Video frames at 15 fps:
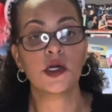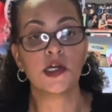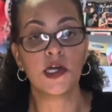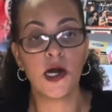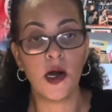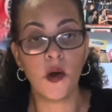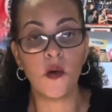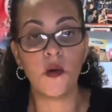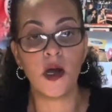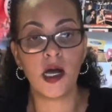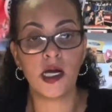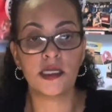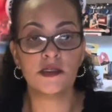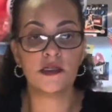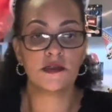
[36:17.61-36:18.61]
Go
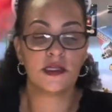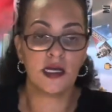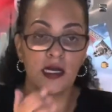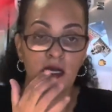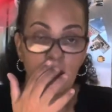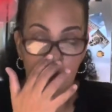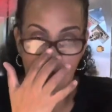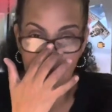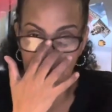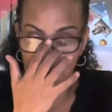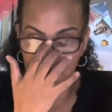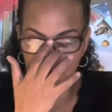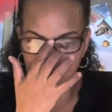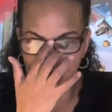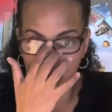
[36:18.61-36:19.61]
under there and
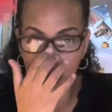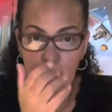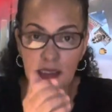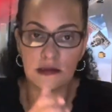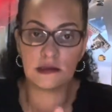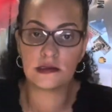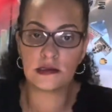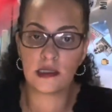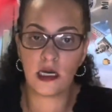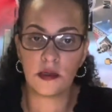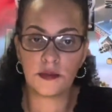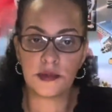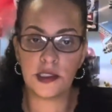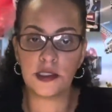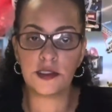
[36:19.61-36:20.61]
find
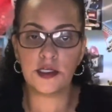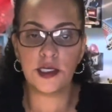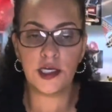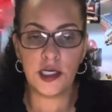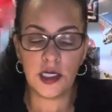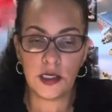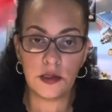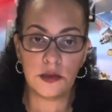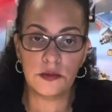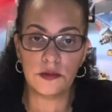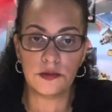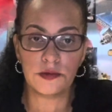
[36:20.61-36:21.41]
something cute.